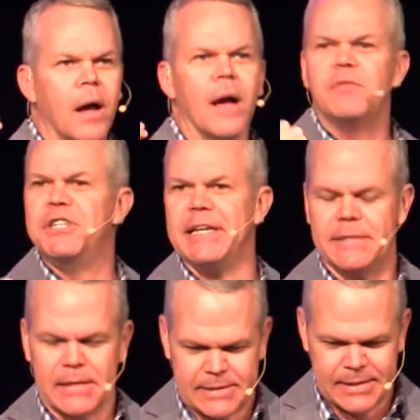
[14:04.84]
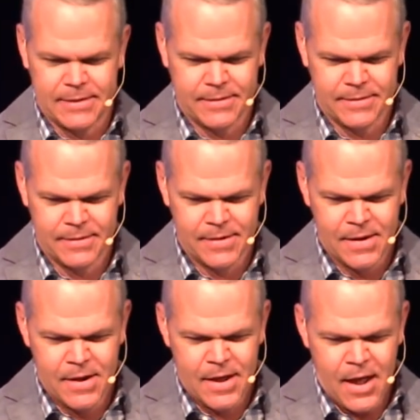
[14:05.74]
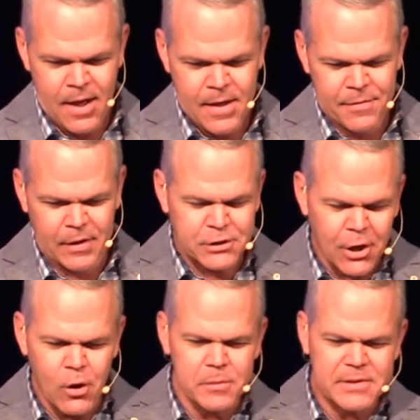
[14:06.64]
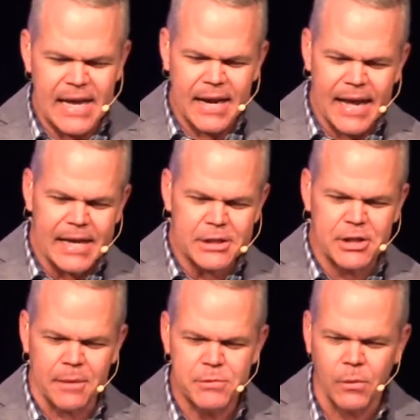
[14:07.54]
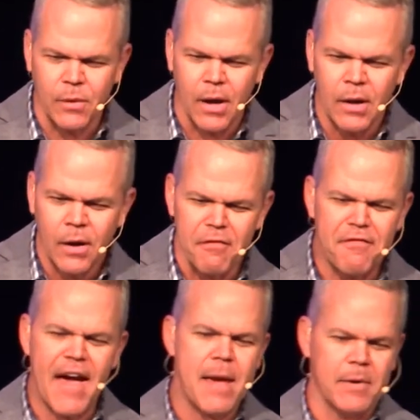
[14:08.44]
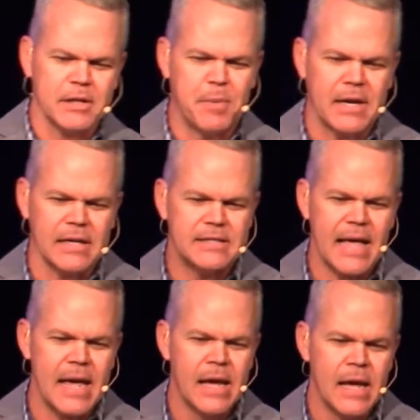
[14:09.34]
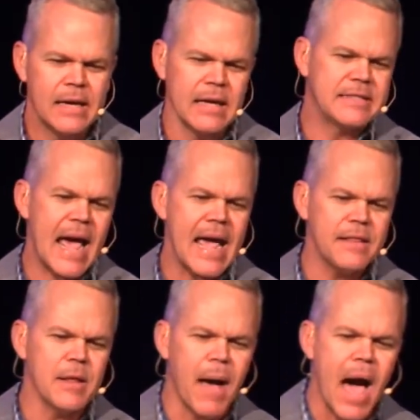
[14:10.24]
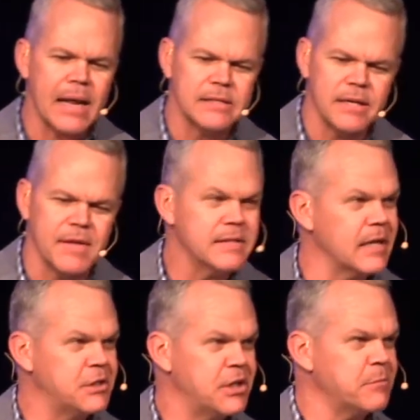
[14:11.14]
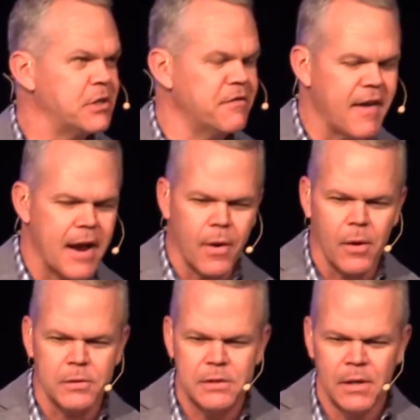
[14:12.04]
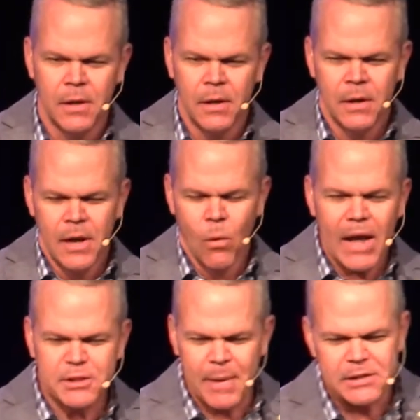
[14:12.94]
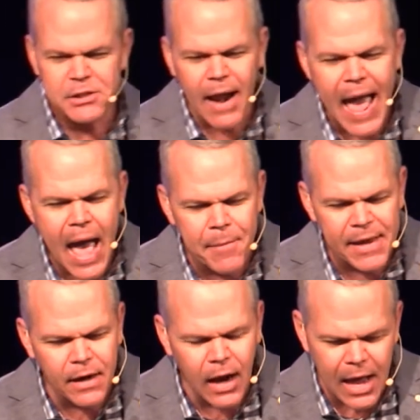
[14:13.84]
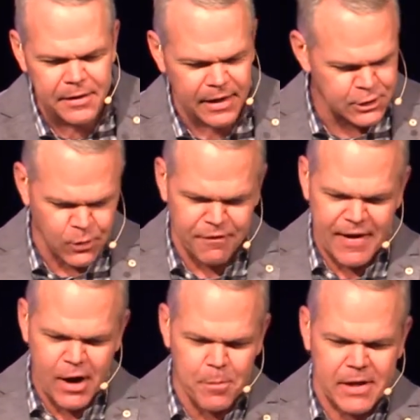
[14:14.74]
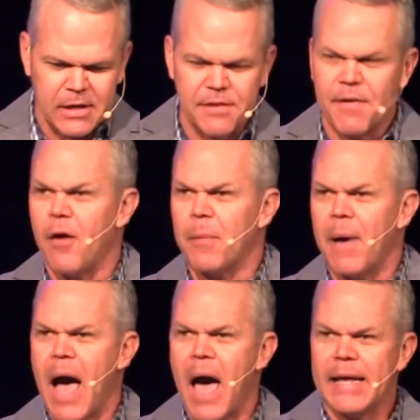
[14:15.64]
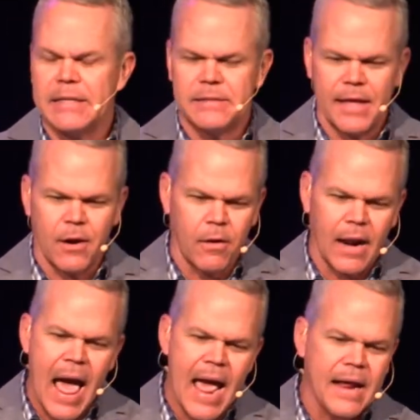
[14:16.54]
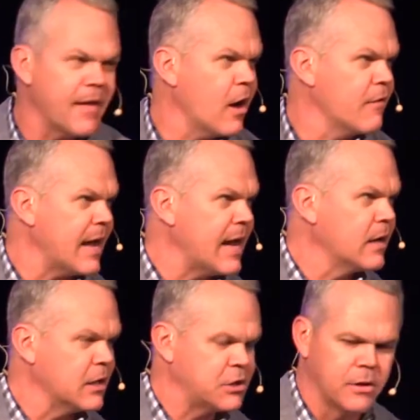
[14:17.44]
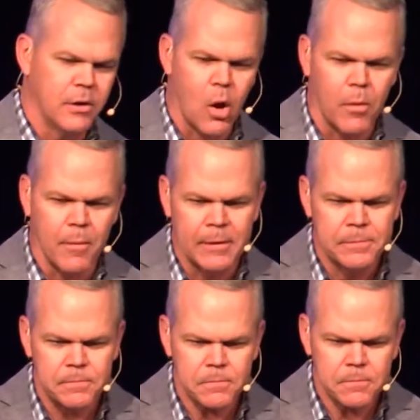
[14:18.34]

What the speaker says: of Jesus. The tombs in Egypt are famous because they contain the bodies of these Egyptian pharaohs. Westminster Abbey in London is revered because of all the bodies that are lying there of English noblemen.